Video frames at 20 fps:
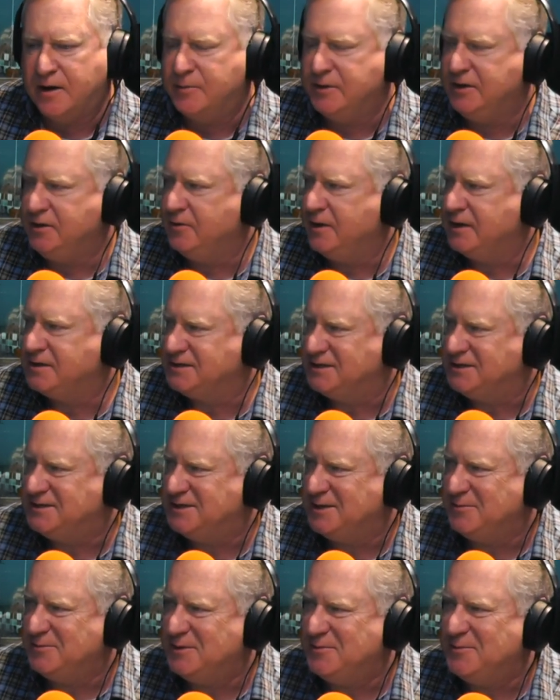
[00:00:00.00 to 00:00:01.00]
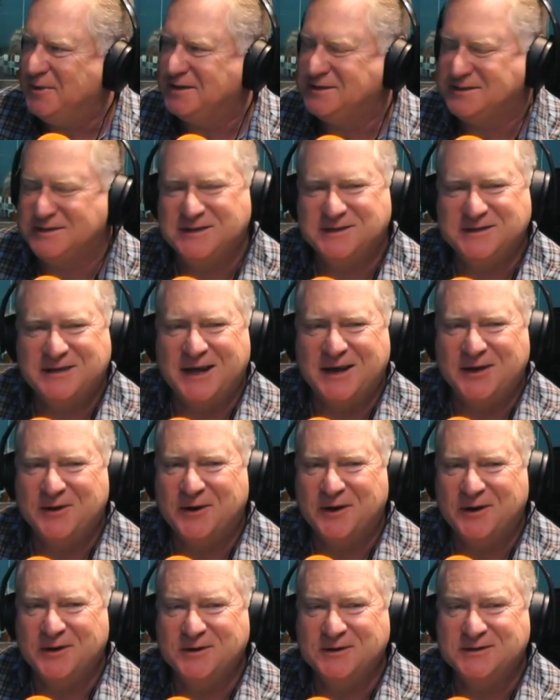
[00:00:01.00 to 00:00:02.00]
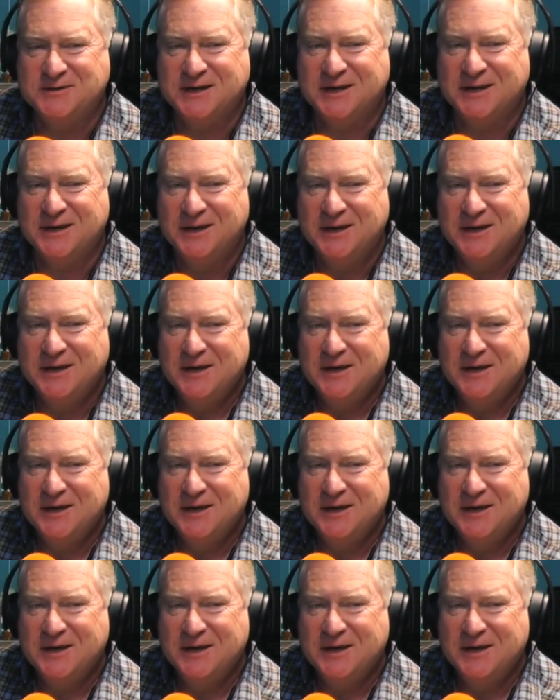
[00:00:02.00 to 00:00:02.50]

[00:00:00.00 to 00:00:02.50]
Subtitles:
But you actually sent me a message that night, and you said,